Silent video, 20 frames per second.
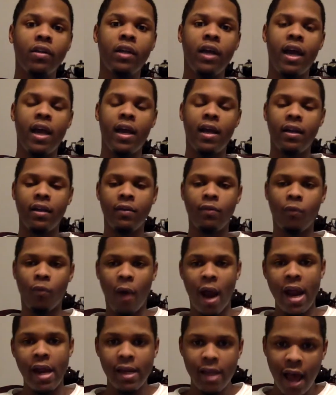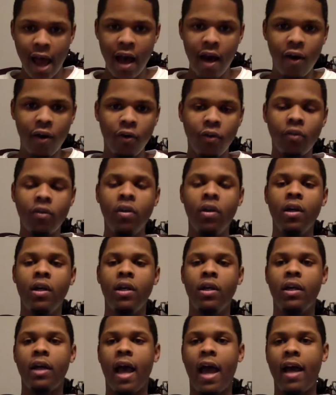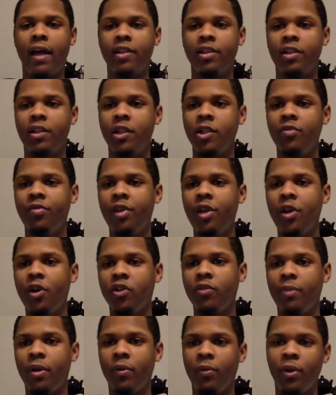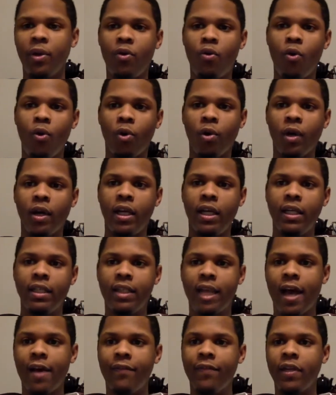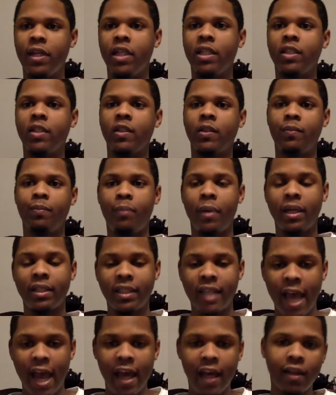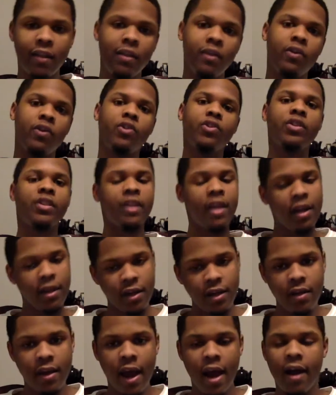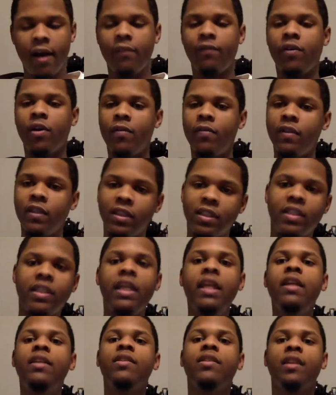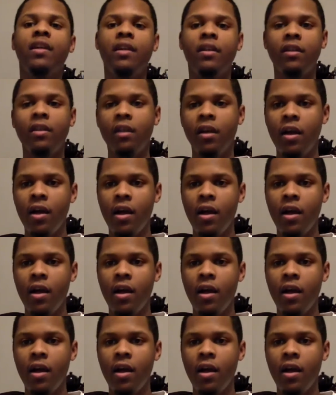And right now, as of this video is being recorded, he's having a spectacular second half of the season.